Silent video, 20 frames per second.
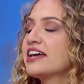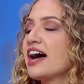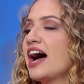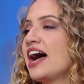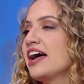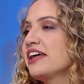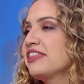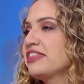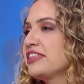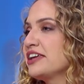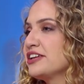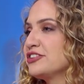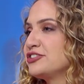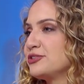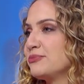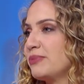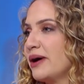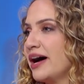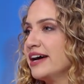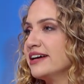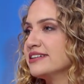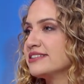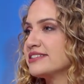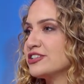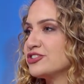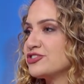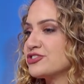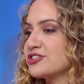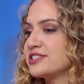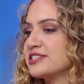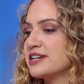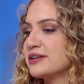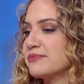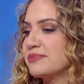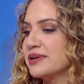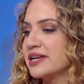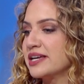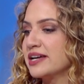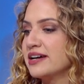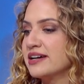I think Dubai is interesting
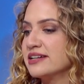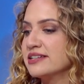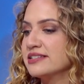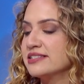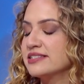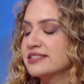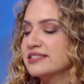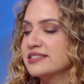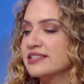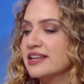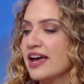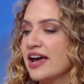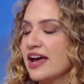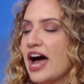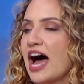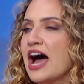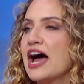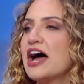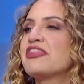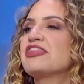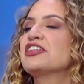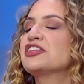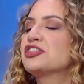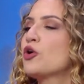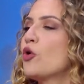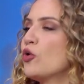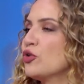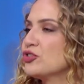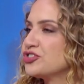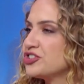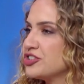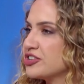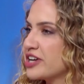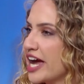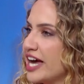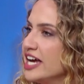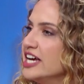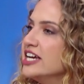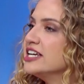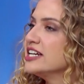because I think the older you
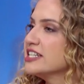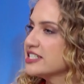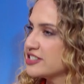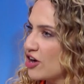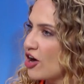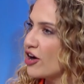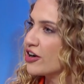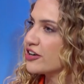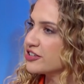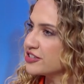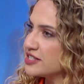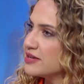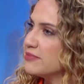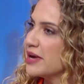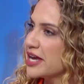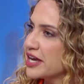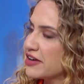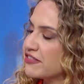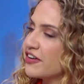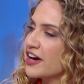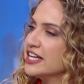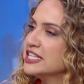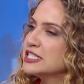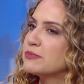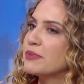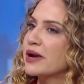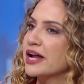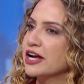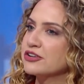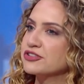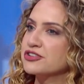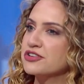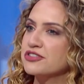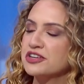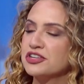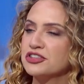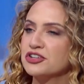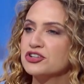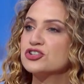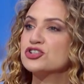get, it is harder to make friends. But I also
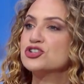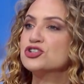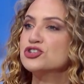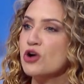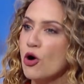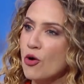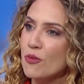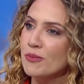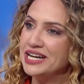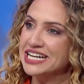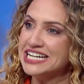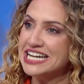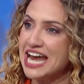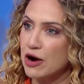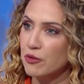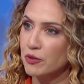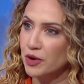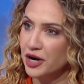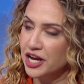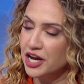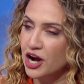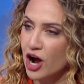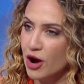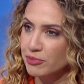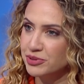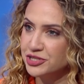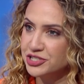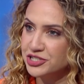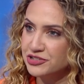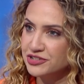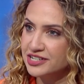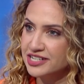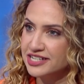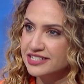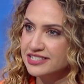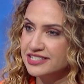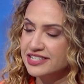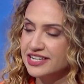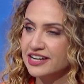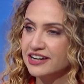think there's so many networking
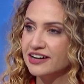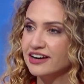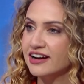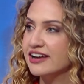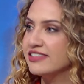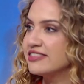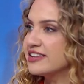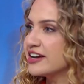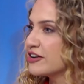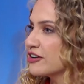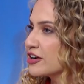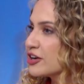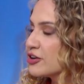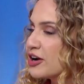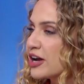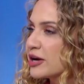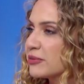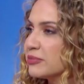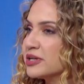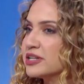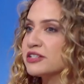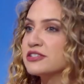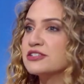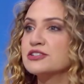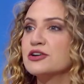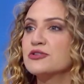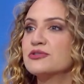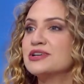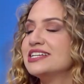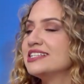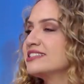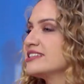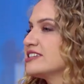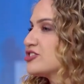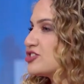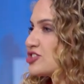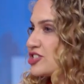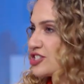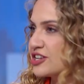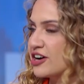opportunities here, and they're incredible. And it's so easy to
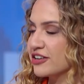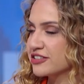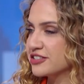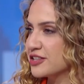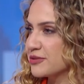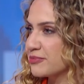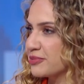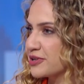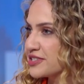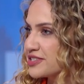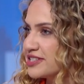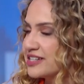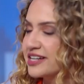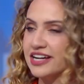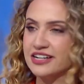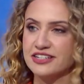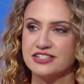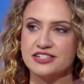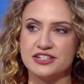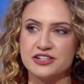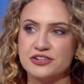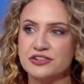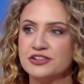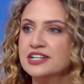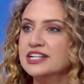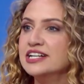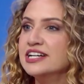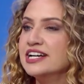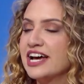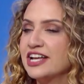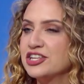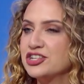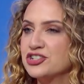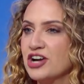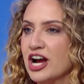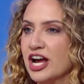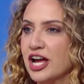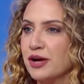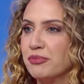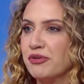just talk to the person next to you and
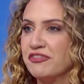strike up a